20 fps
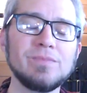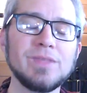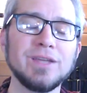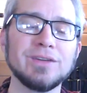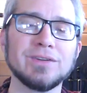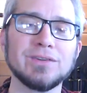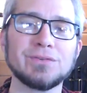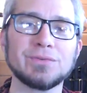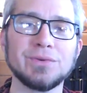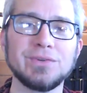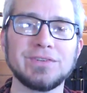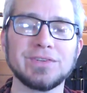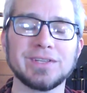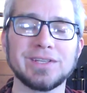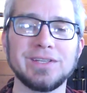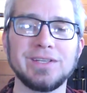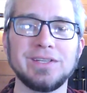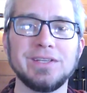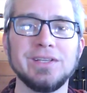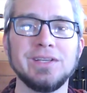Just
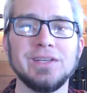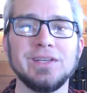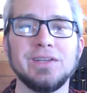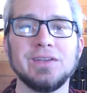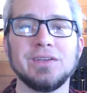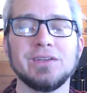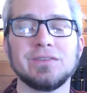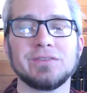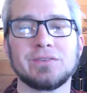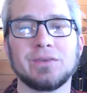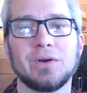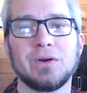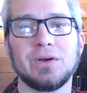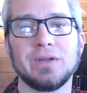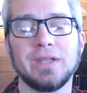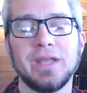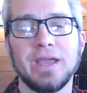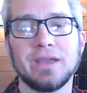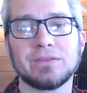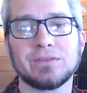recently saw
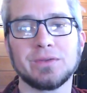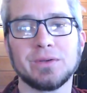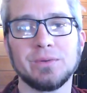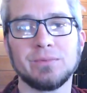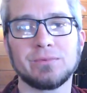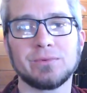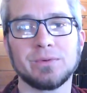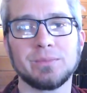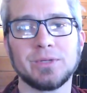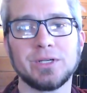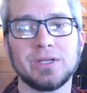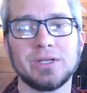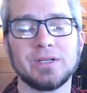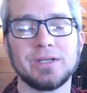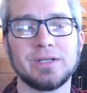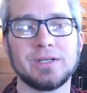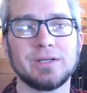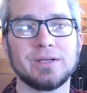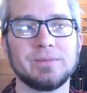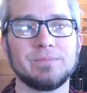an excerpt from a
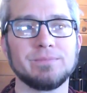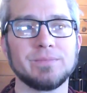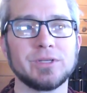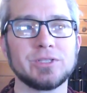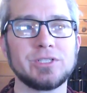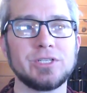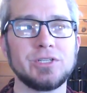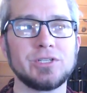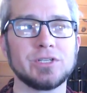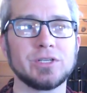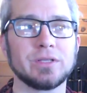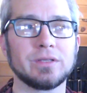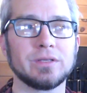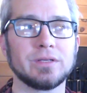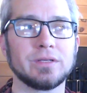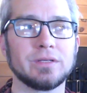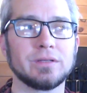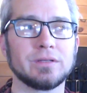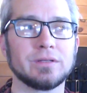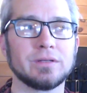teaching
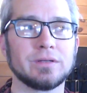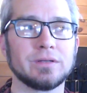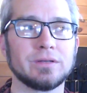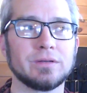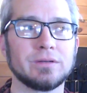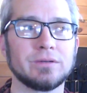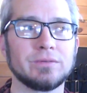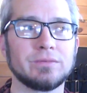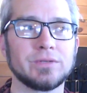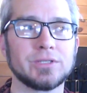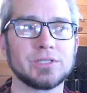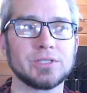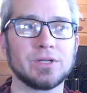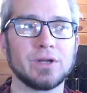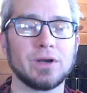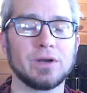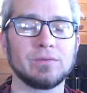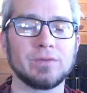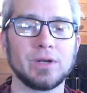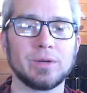that the
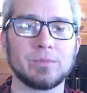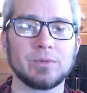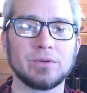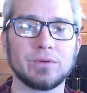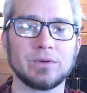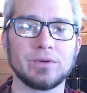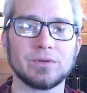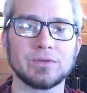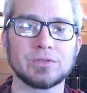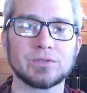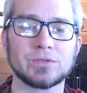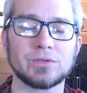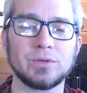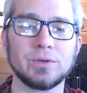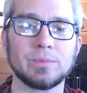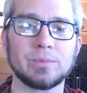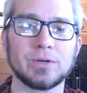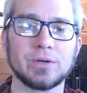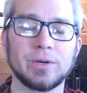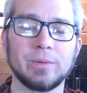Vijayadhara Venerable
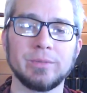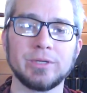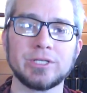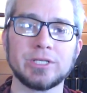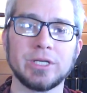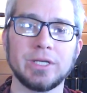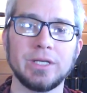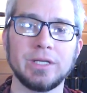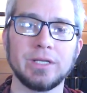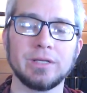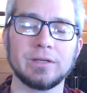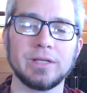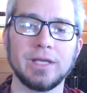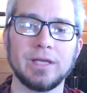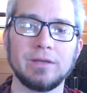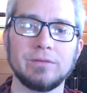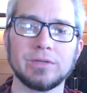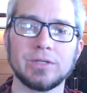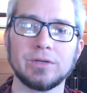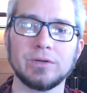Trungpa Rinpoche
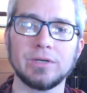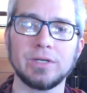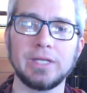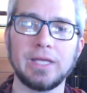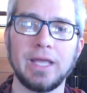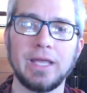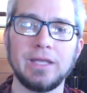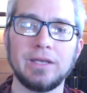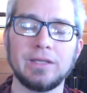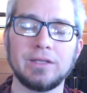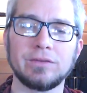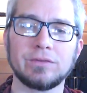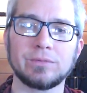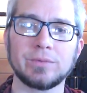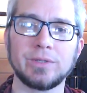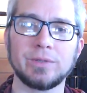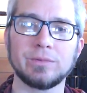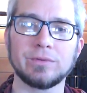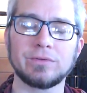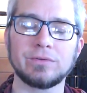gave in the early 80s
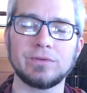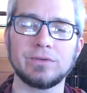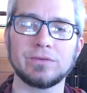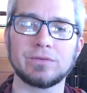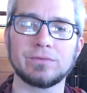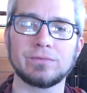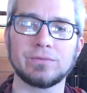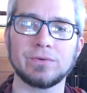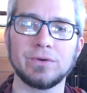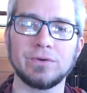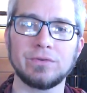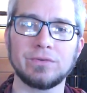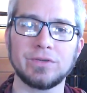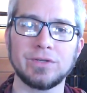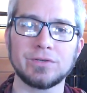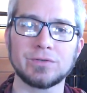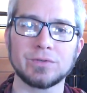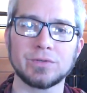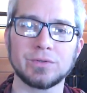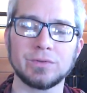when he was just first
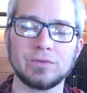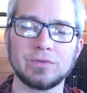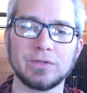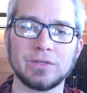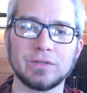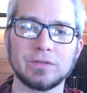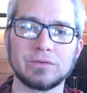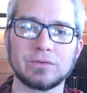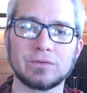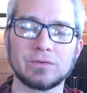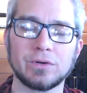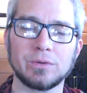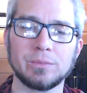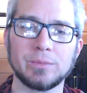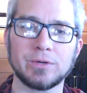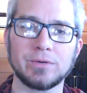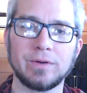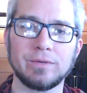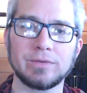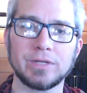introducing his
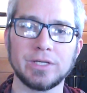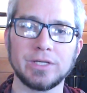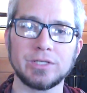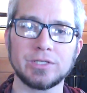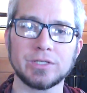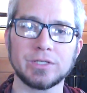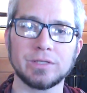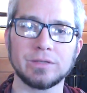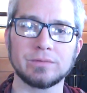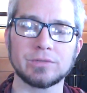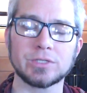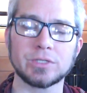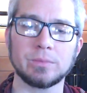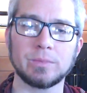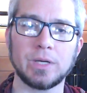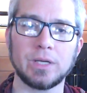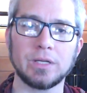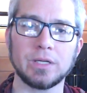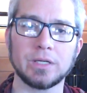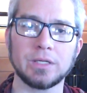Terma revelation of
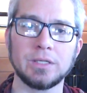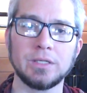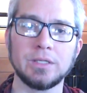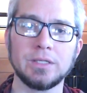Shambhala